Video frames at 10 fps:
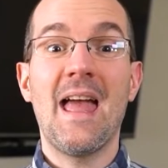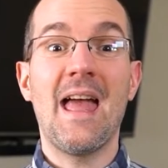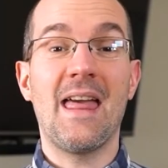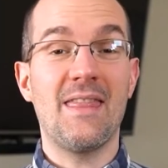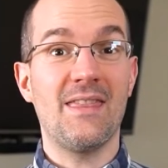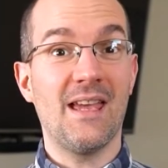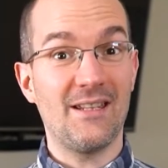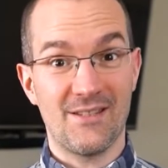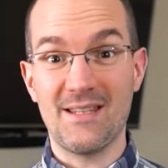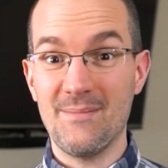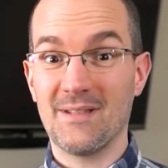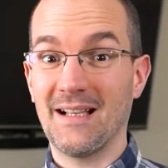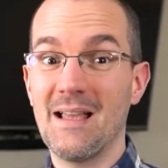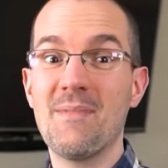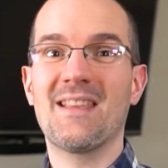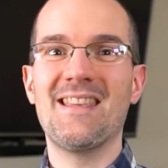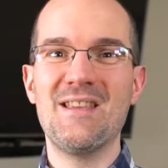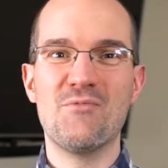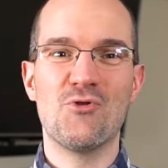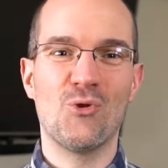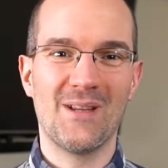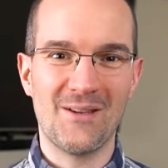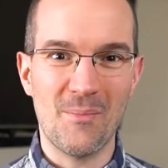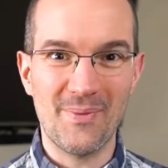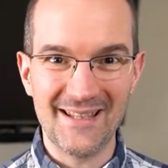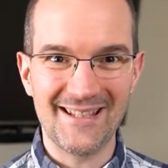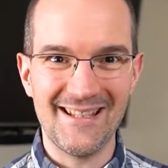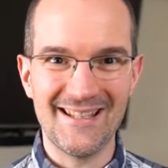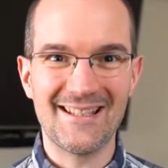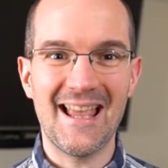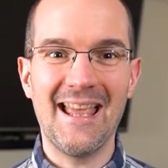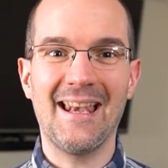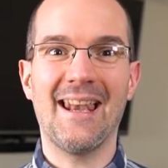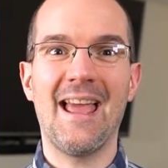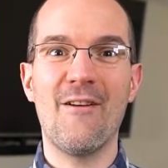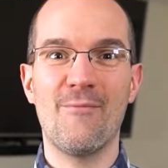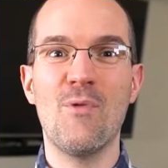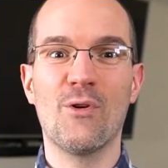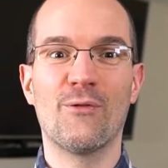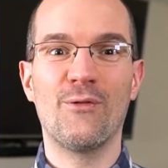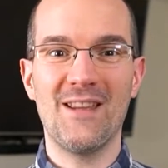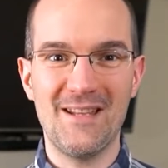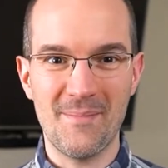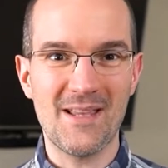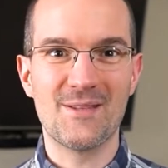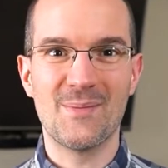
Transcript: and at the same time keep growing your business and have more freedom as